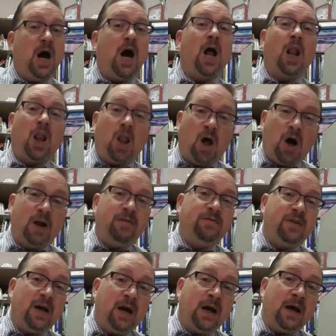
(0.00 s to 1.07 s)
a lot of
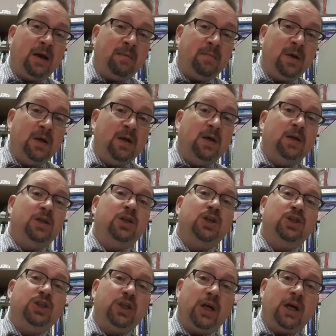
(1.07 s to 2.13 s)
time to
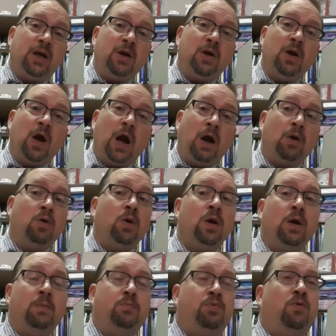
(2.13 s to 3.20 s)
share
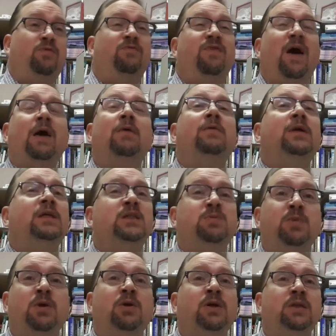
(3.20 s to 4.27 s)
our profound
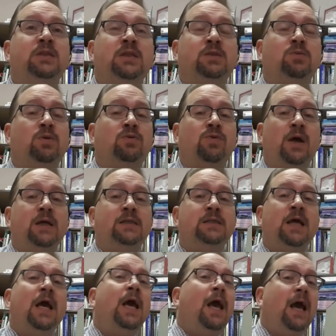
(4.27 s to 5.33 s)
experiences with Christ.
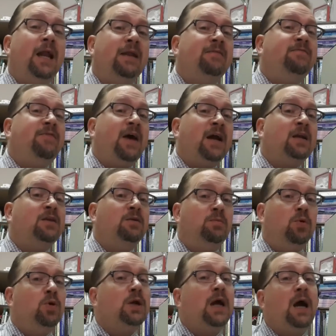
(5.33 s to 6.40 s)
And in fact, the
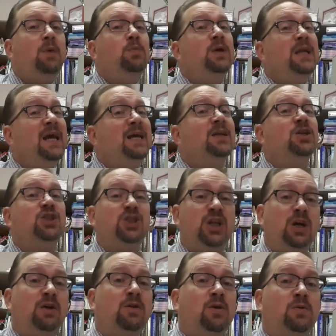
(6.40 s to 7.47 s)
more time we take to
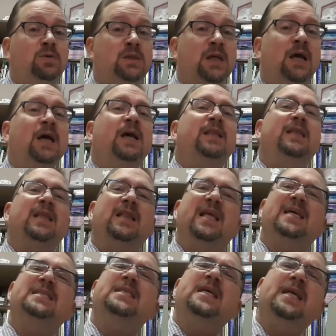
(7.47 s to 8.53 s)
share those, the
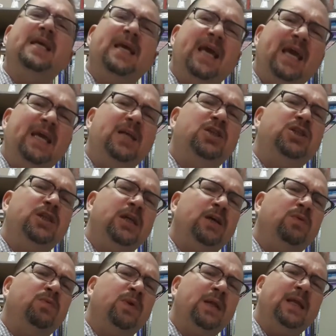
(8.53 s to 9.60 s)
less engaging
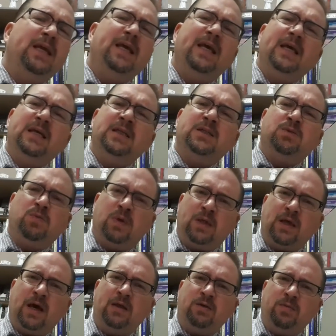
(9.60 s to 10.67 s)
it really is
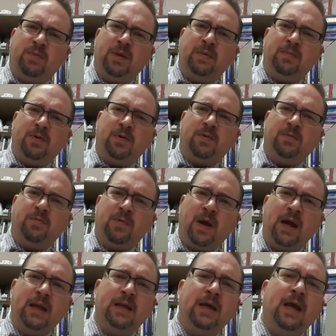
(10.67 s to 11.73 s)
with other people,
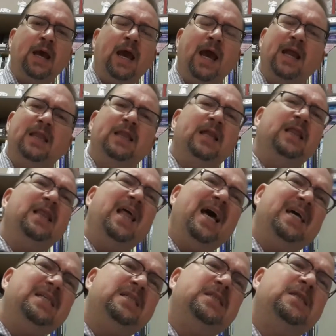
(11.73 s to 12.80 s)
right? And the
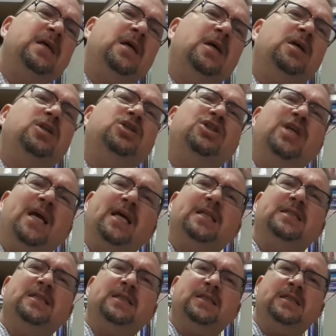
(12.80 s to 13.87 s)
less
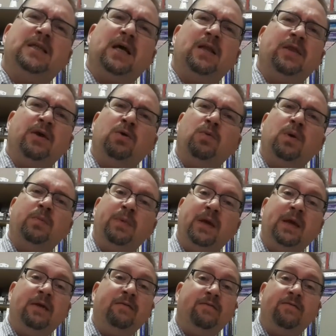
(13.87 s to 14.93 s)
chances there will
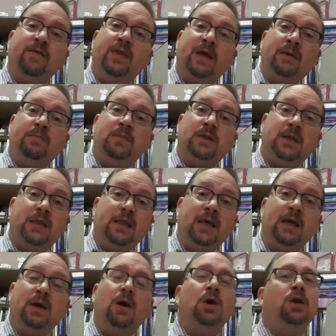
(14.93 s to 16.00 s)
be for them to
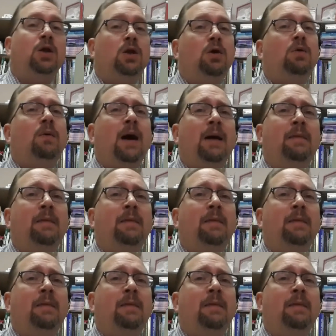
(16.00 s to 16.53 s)
think, oh, you know,